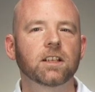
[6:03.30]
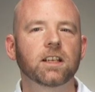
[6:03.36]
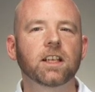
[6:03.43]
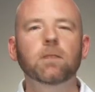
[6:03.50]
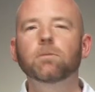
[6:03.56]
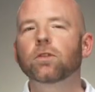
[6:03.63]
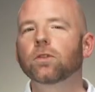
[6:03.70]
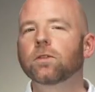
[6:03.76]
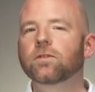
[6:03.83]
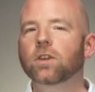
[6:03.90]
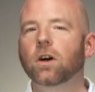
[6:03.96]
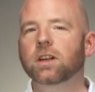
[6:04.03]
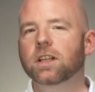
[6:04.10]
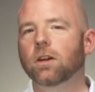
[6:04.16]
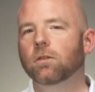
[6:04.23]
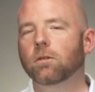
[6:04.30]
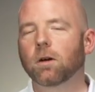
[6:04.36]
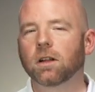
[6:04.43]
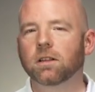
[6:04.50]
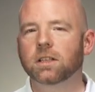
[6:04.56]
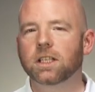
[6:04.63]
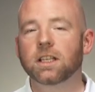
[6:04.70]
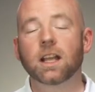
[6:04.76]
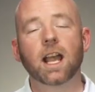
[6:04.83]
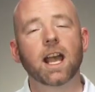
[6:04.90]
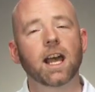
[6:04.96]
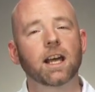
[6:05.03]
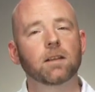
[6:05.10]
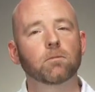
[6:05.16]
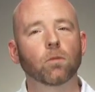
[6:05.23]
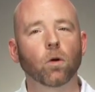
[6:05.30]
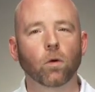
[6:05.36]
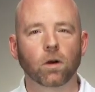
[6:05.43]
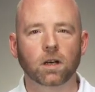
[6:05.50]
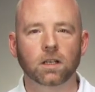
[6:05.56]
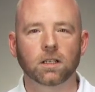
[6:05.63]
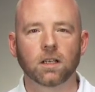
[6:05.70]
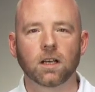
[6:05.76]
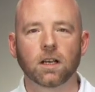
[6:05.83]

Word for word: improved audio quality, and more.